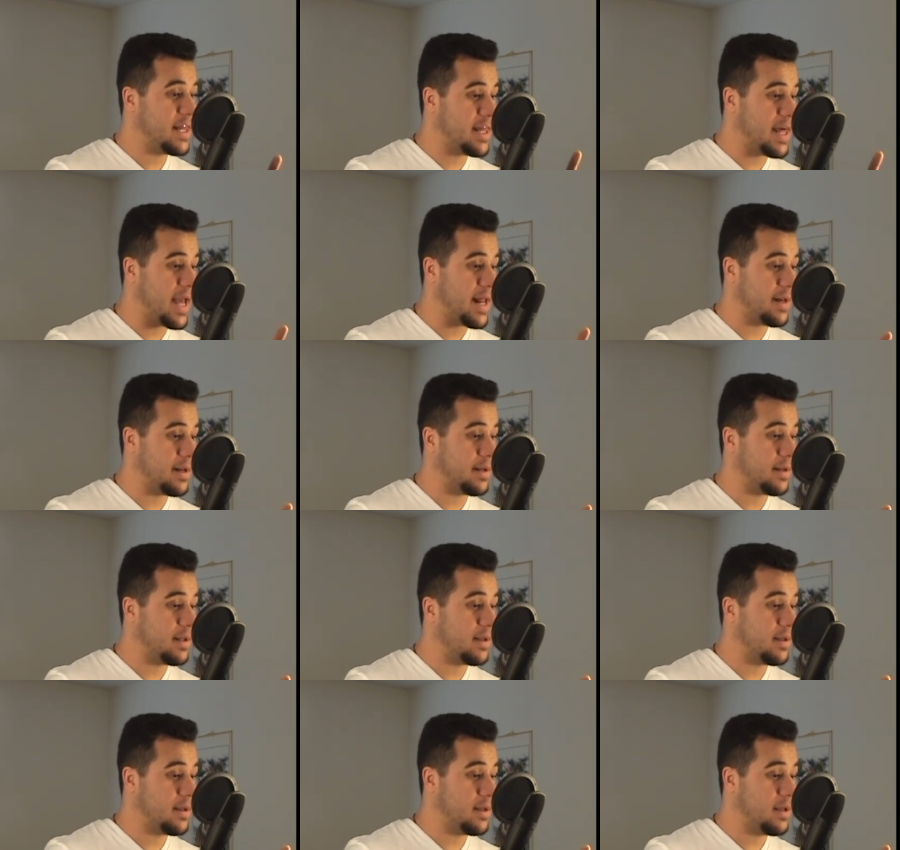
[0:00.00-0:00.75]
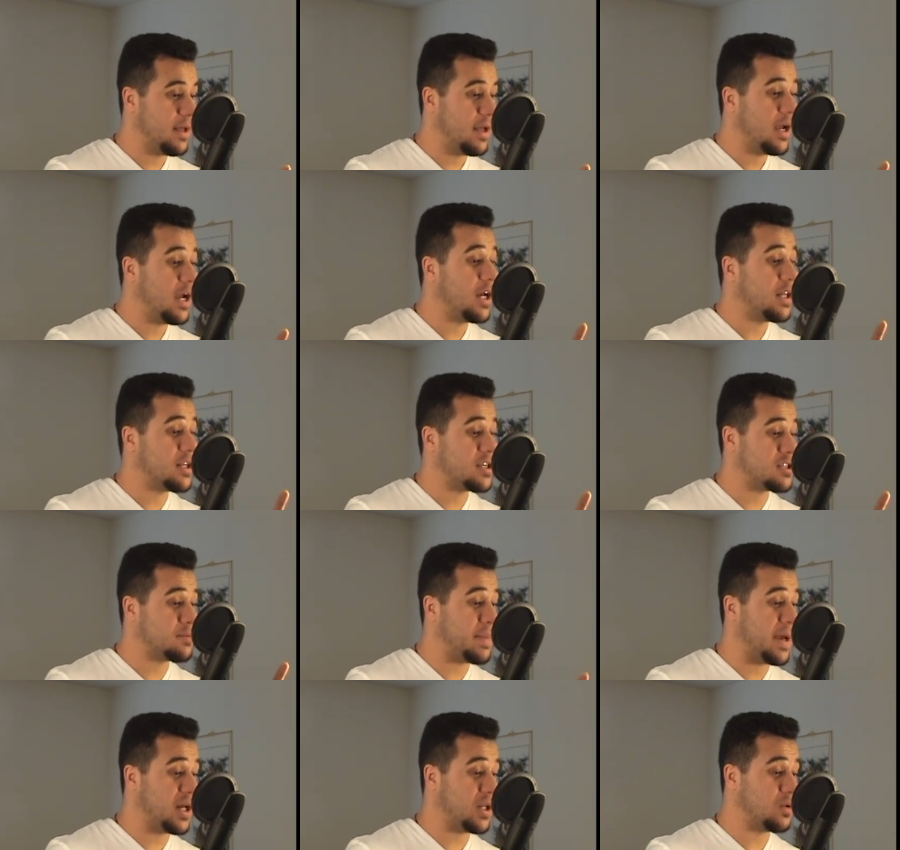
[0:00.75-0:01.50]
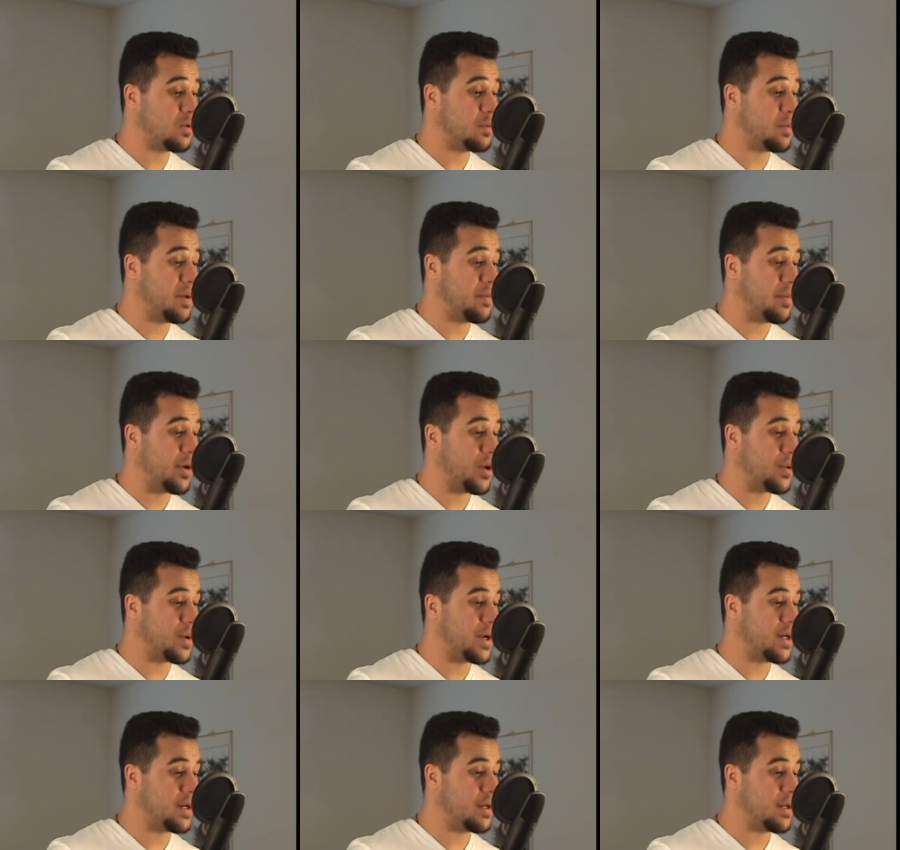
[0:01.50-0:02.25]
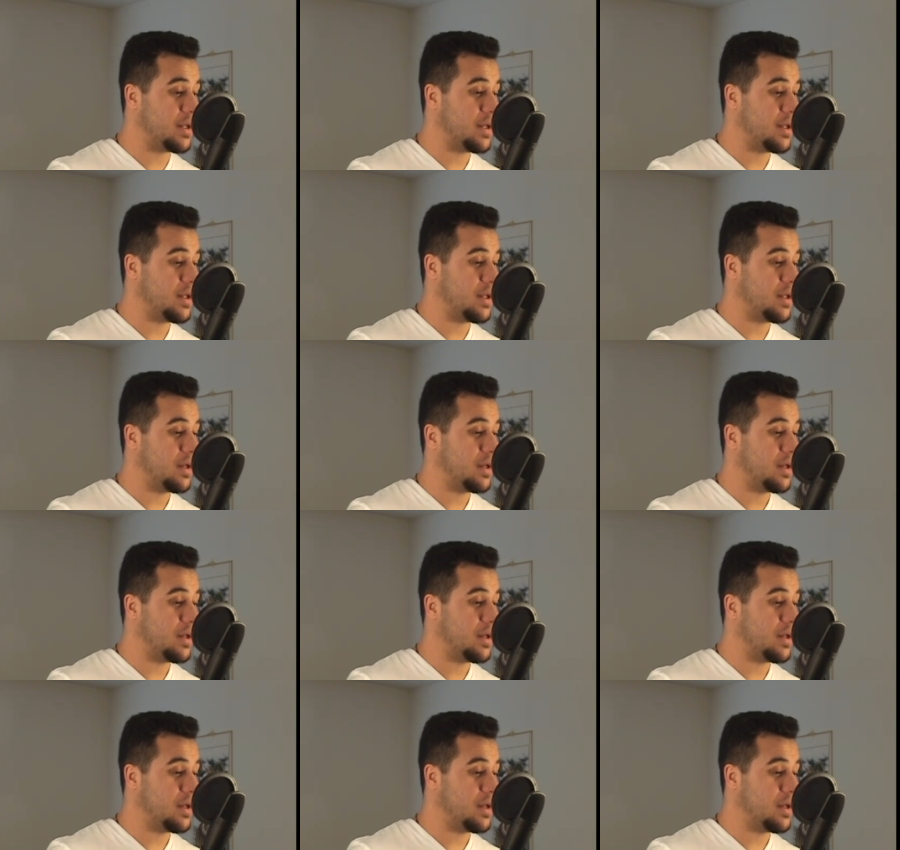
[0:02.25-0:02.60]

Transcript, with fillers: then the spell would be broken.